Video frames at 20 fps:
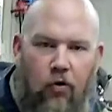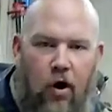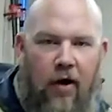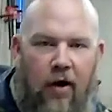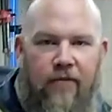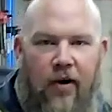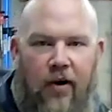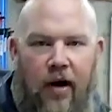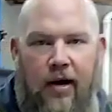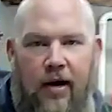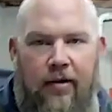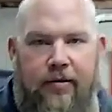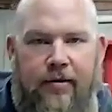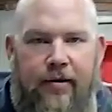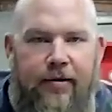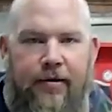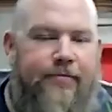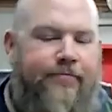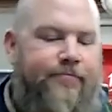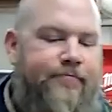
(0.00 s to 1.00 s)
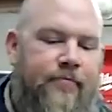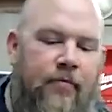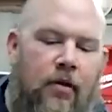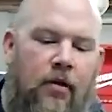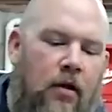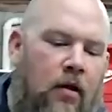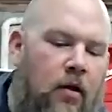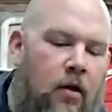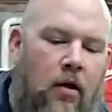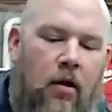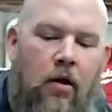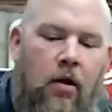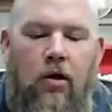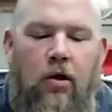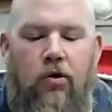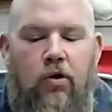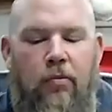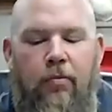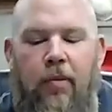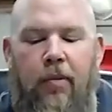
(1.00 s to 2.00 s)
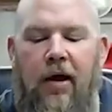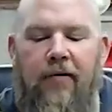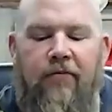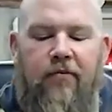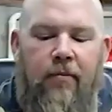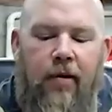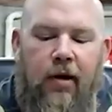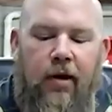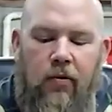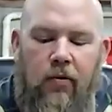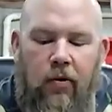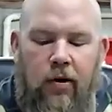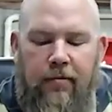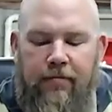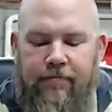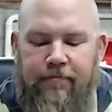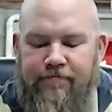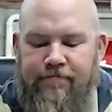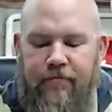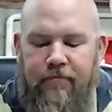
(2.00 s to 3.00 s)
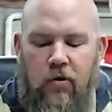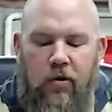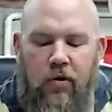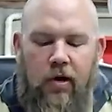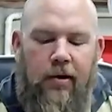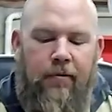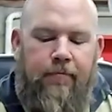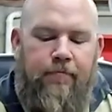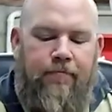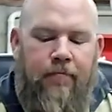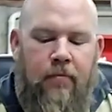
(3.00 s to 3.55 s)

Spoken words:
graphite out there. You can buy it from anywhere, okay?